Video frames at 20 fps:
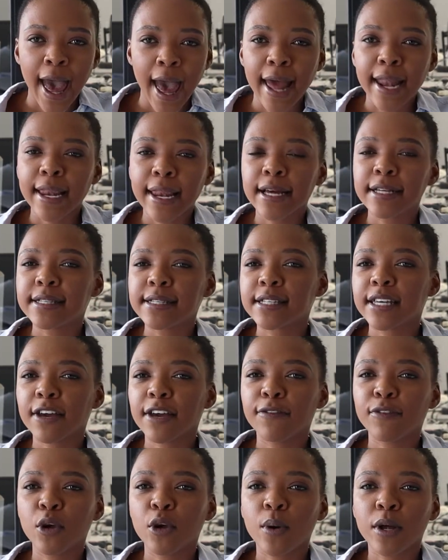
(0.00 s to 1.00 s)
and let's
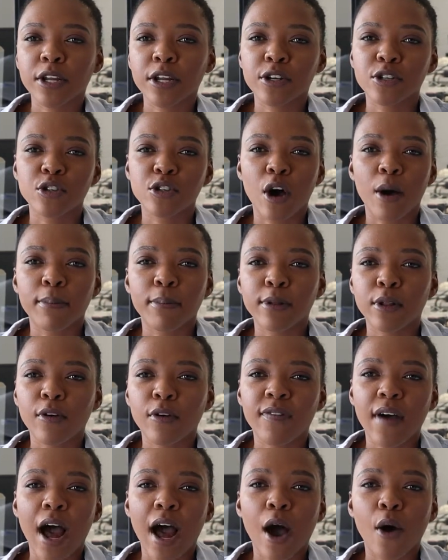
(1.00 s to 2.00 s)
give you an example
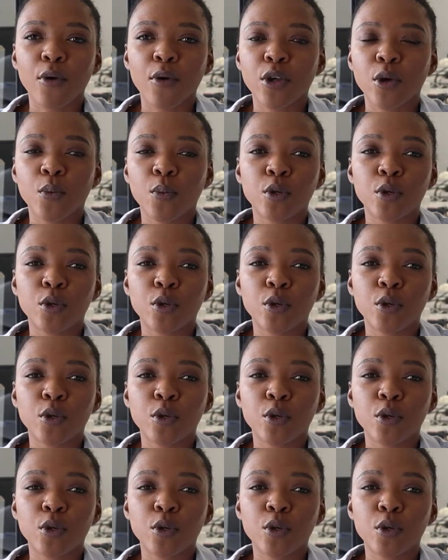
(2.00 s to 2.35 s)
of how you